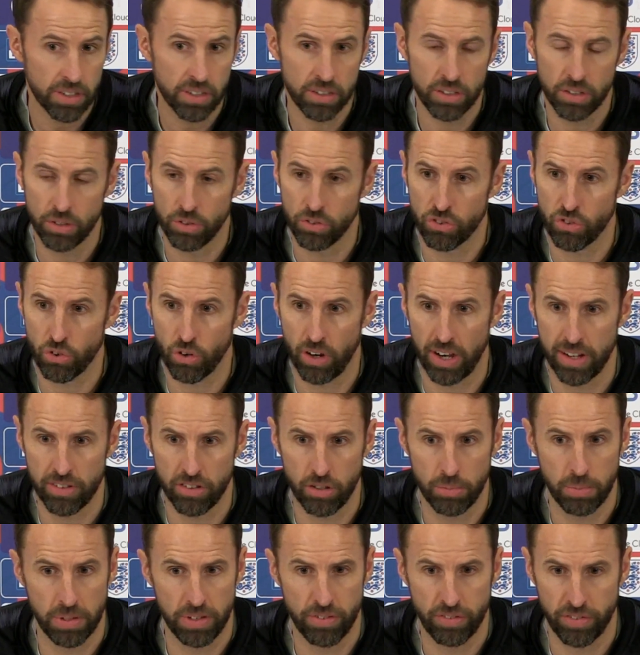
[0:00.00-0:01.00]
You try
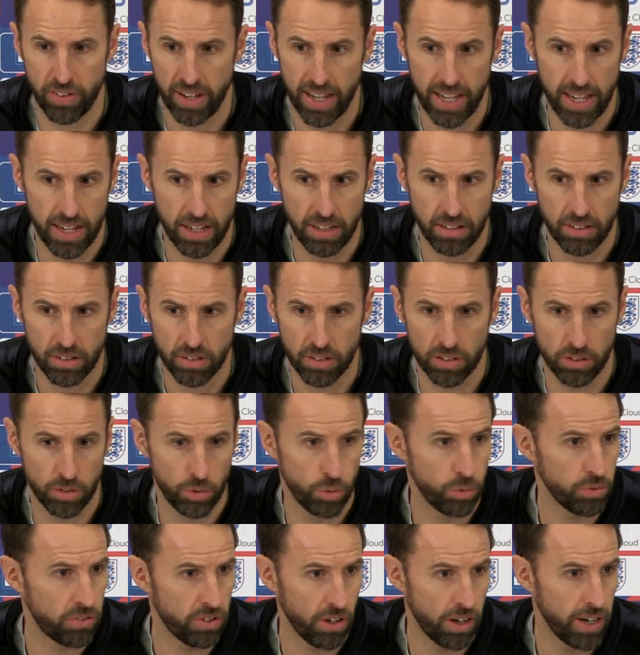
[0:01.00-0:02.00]
to be fair at
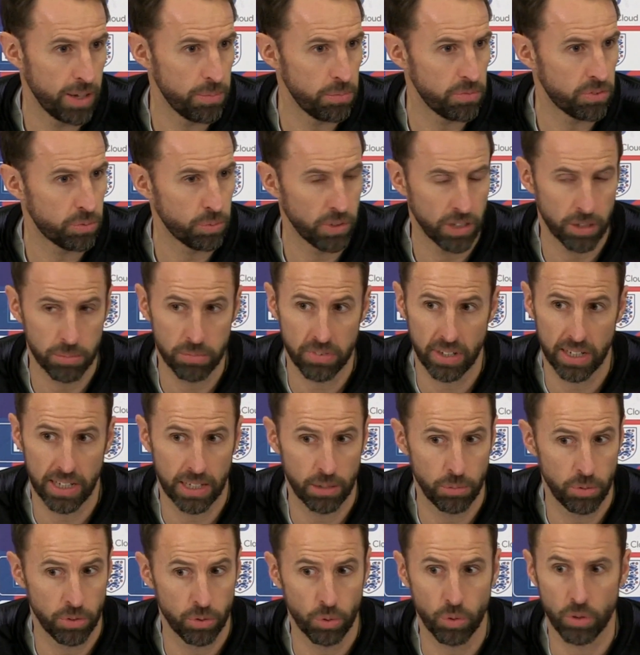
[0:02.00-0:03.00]
all times when I'm
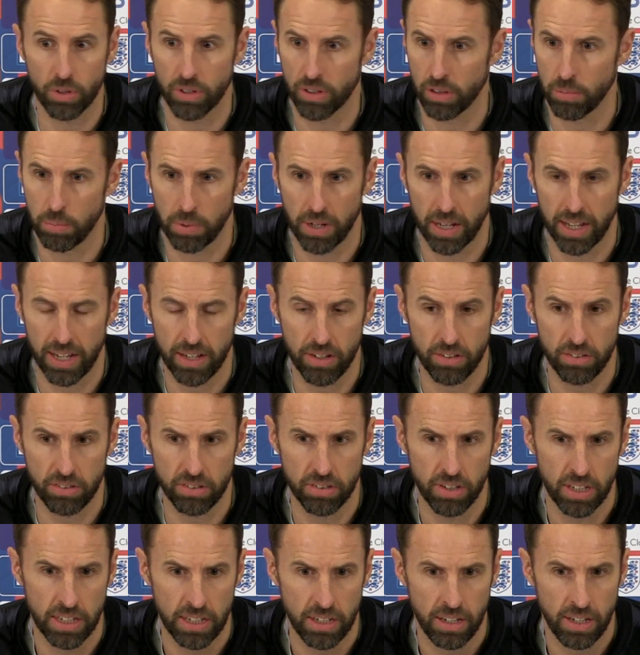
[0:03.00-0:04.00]
dealing with all of the
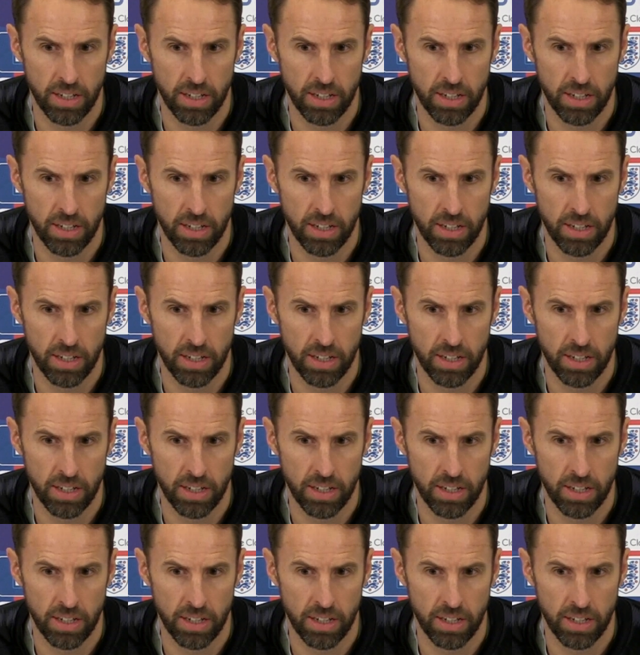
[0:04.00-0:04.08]
players.